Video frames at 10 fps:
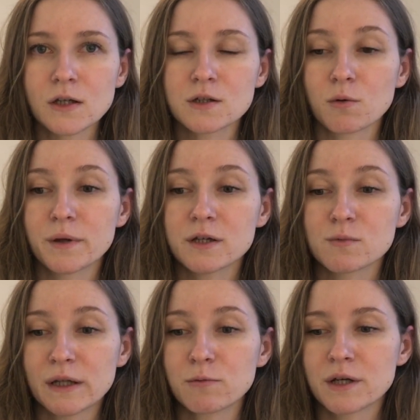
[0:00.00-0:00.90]
So, because
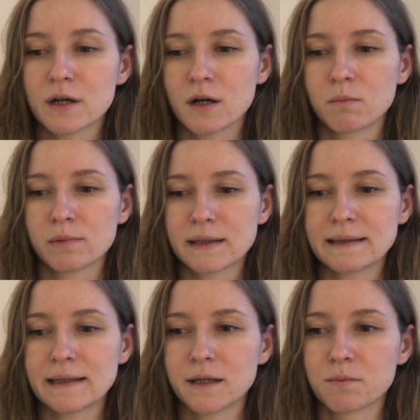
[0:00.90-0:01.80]
when we are
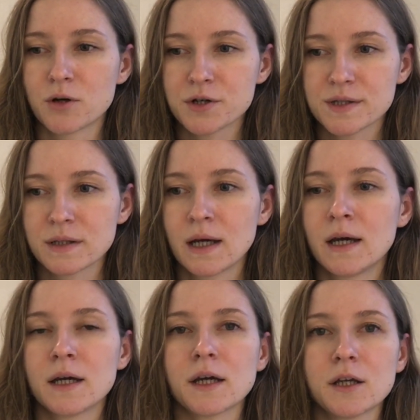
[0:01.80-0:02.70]
completely immersed
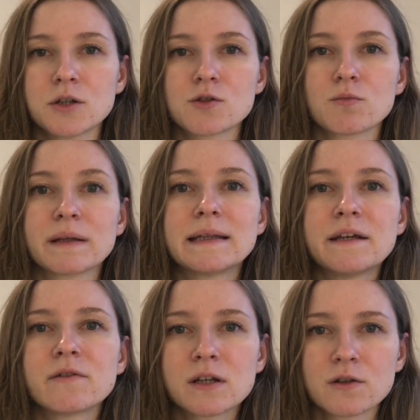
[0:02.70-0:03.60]
into
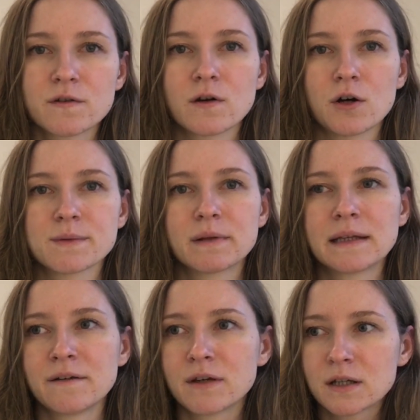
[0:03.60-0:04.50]
believing the thoughts,
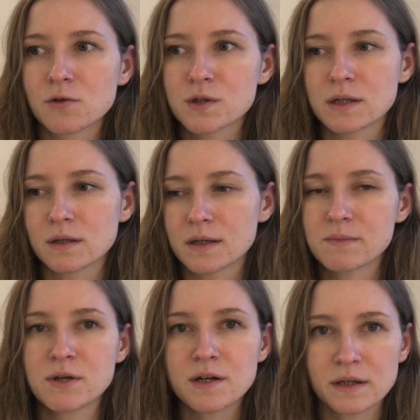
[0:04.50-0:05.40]
believing those uh,
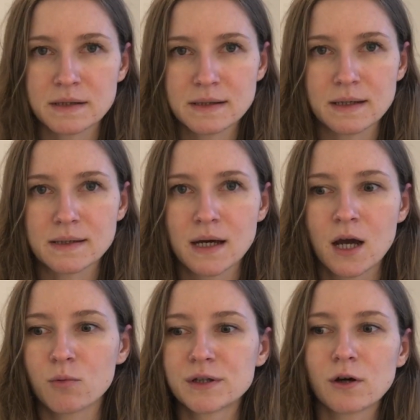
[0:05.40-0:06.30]
experiences,
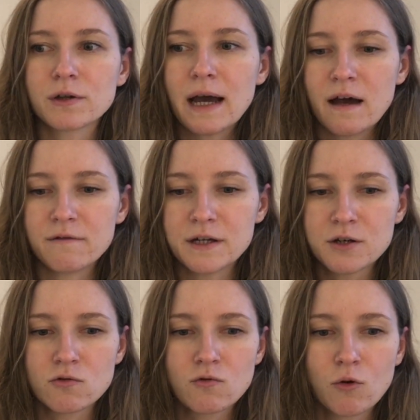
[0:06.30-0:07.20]
we don't have any
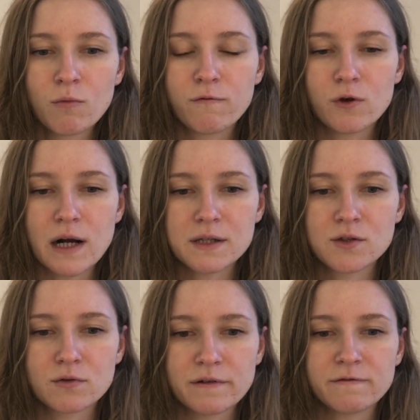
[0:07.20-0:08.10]
room for us
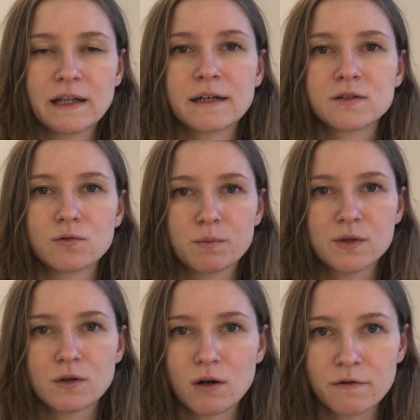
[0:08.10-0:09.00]
to reflect, to
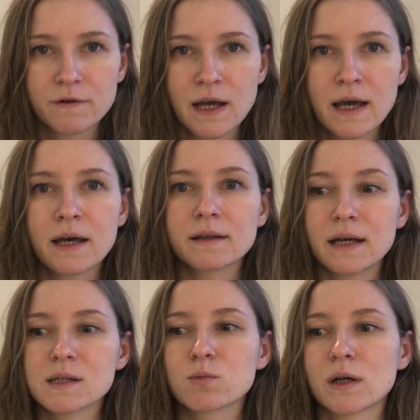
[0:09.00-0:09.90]
observe.
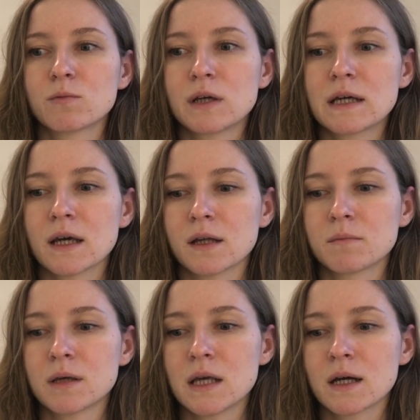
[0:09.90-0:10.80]
That's when we can
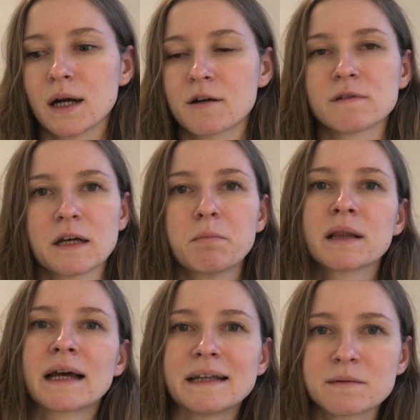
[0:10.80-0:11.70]
be kind of like
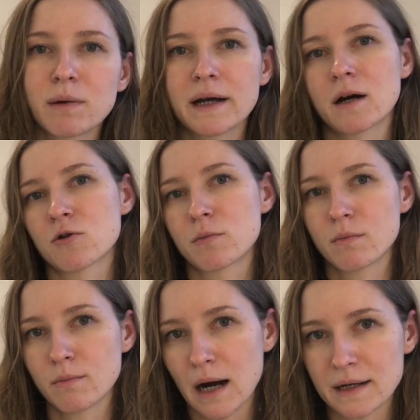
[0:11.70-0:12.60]
played by our
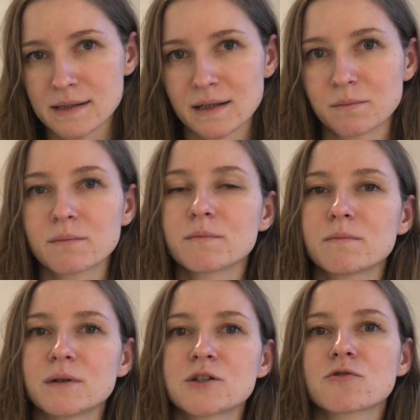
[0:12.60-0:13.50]
minds and
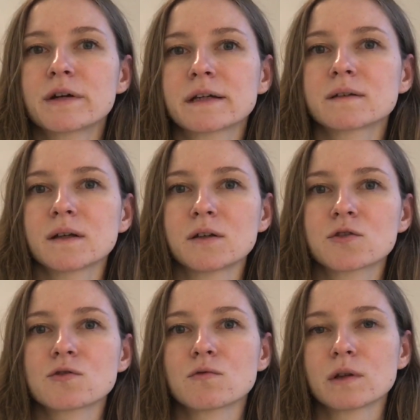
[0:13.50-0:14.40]
be tricked
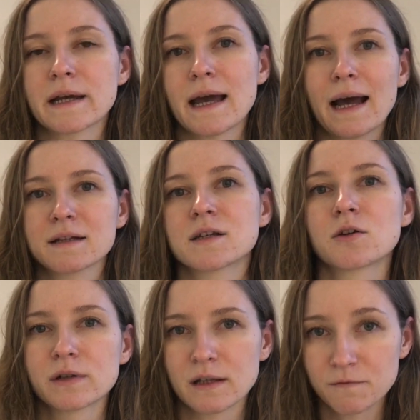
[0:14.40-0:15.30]
into like acting
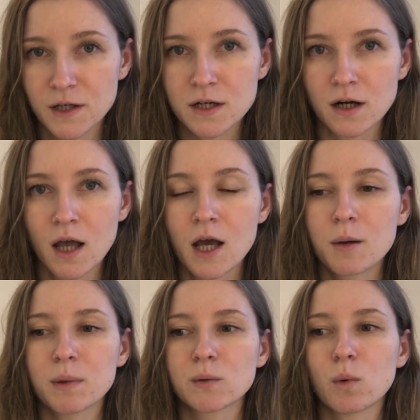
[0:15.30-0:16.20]
on that fear.
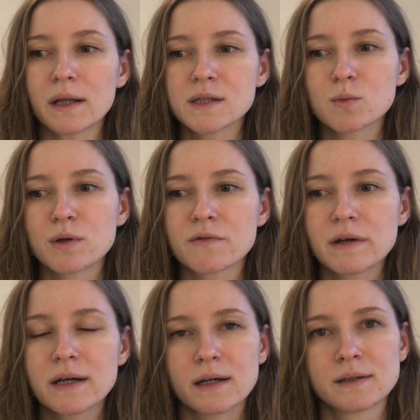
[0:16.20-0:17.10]
But once we
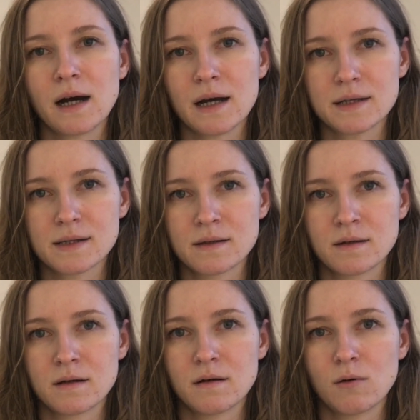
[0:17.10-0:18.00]
recognize
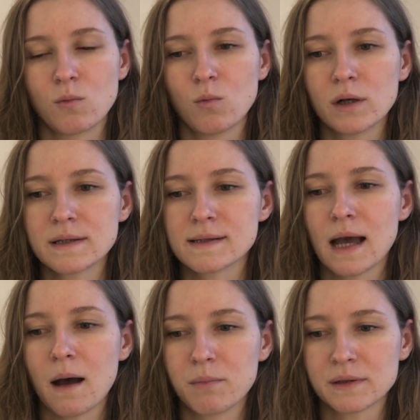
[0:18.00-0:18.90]
what is
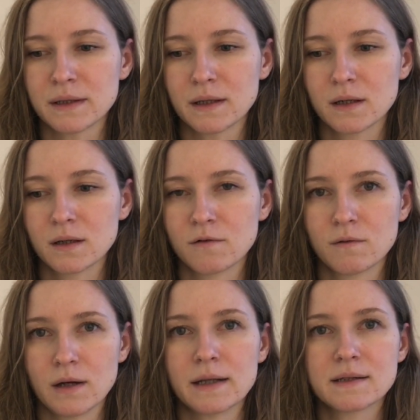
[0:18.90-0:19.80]
happening
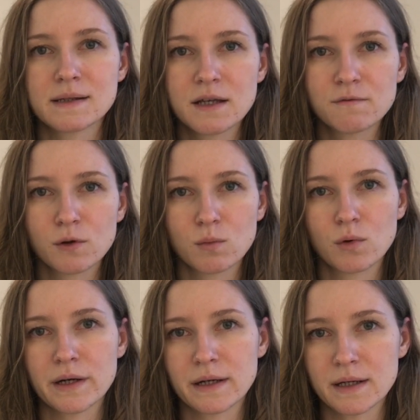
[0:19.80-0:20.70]
and see it for
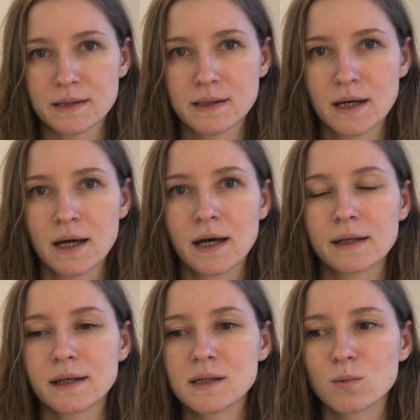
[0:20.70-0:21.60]
what it is,
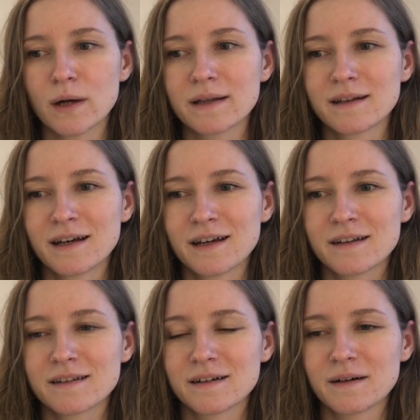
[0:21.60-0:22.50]
that's when
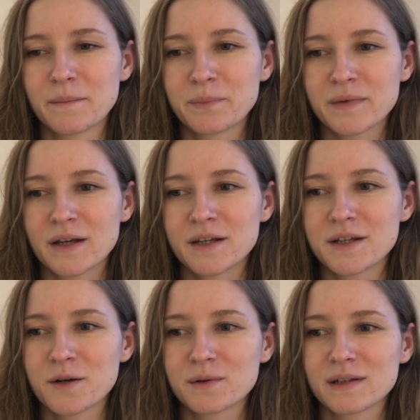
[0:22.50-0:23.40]
the you
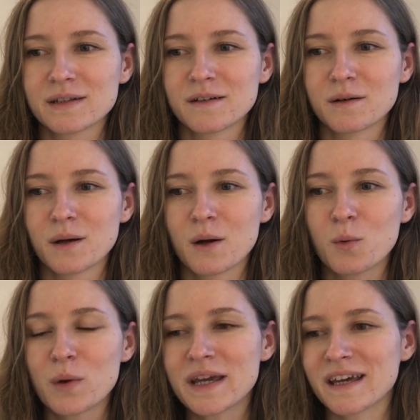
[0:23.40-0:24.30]
know the the
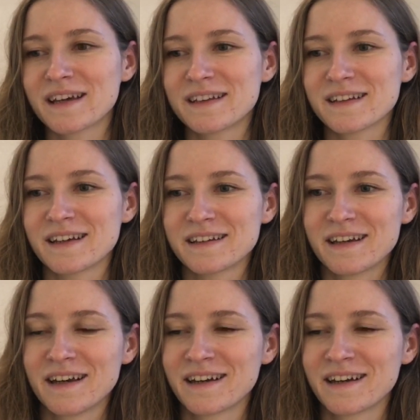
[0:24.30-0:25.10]
wicked and